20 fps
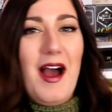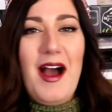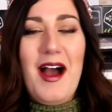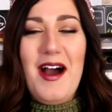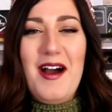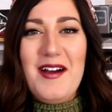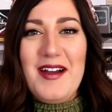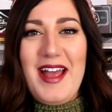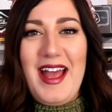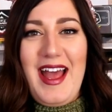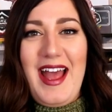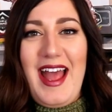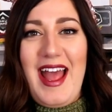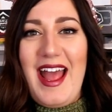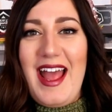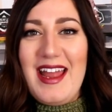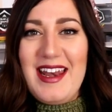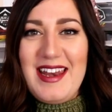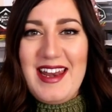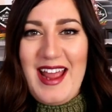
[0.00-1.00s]

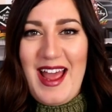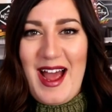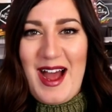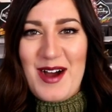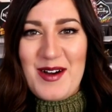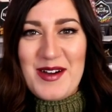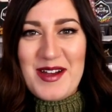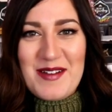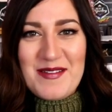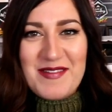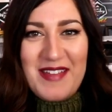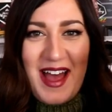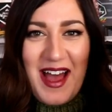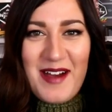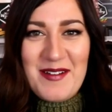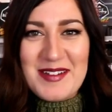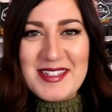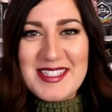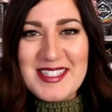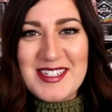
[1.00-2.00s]
Okay, now if that
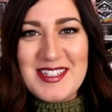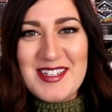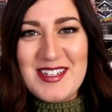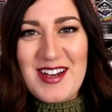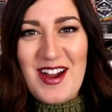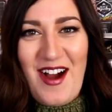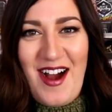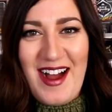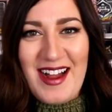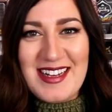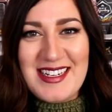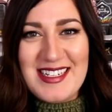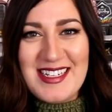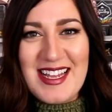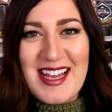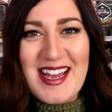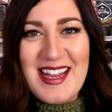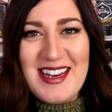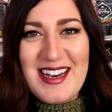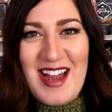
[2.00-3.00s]
was not
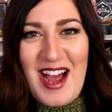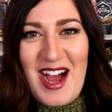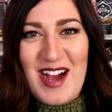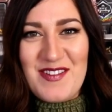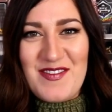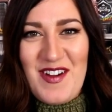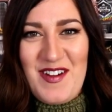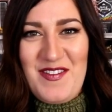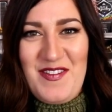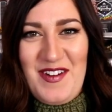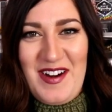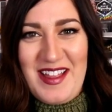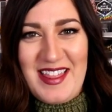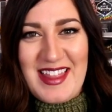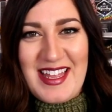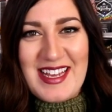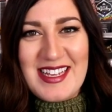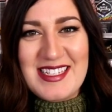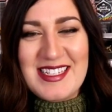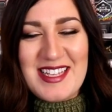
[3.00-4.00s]
enough for
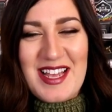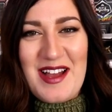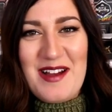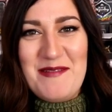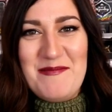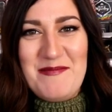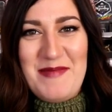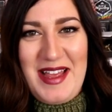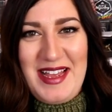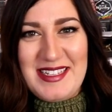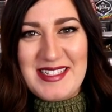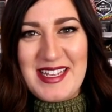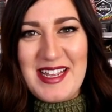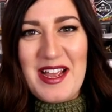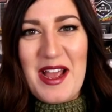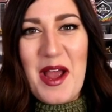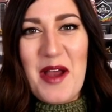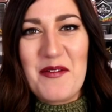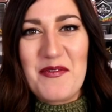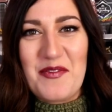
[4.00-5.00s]
this amazing
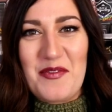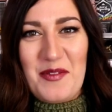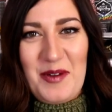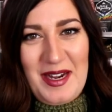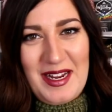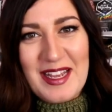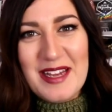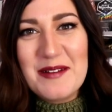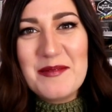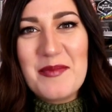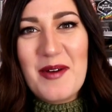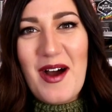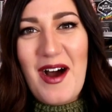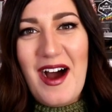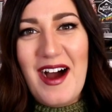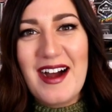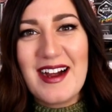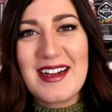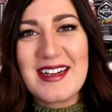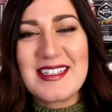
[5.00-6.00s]
freaking
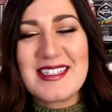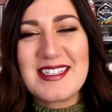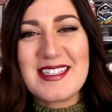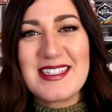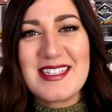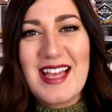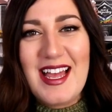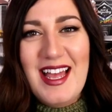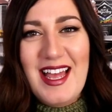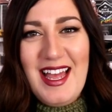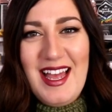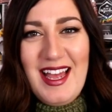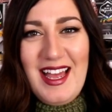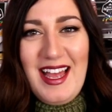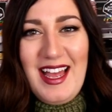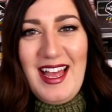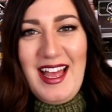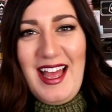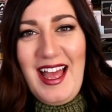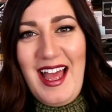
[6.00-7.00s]
box,
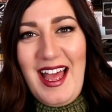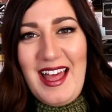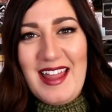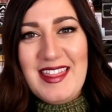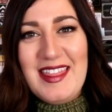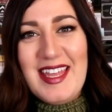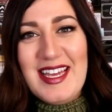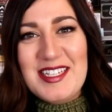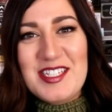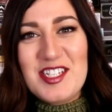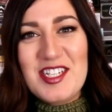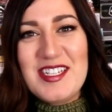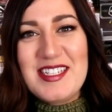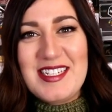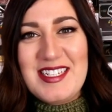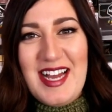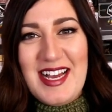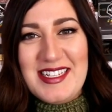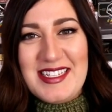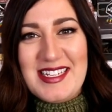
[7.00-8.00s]
this just
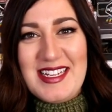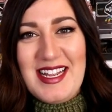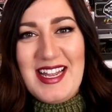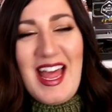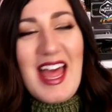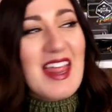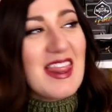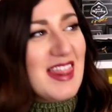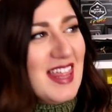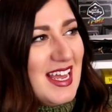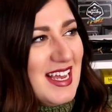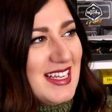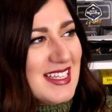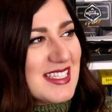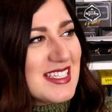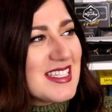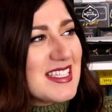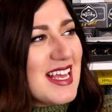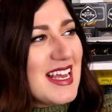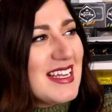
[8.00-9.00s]
does it.
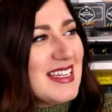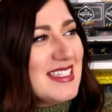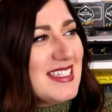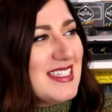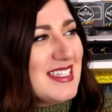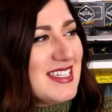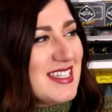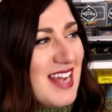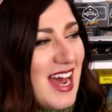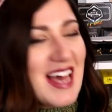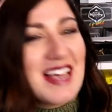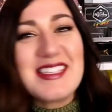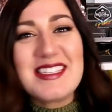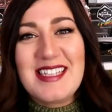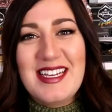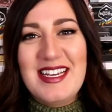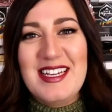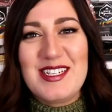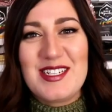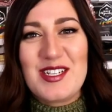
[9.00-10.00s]
This does
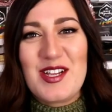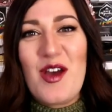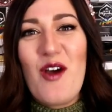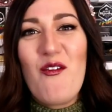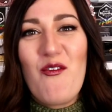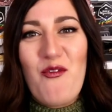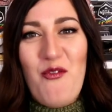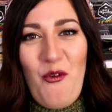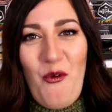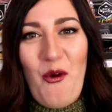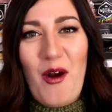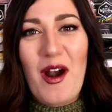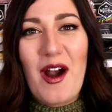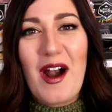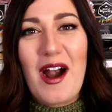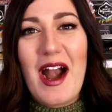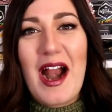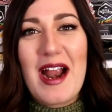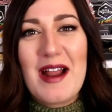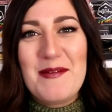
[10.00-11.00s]
it
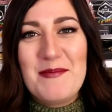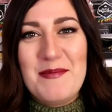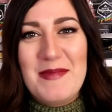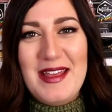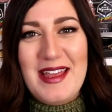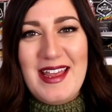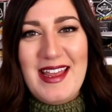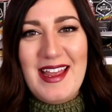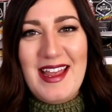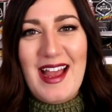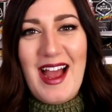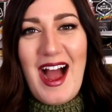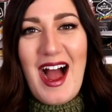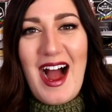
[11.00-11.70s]
for me.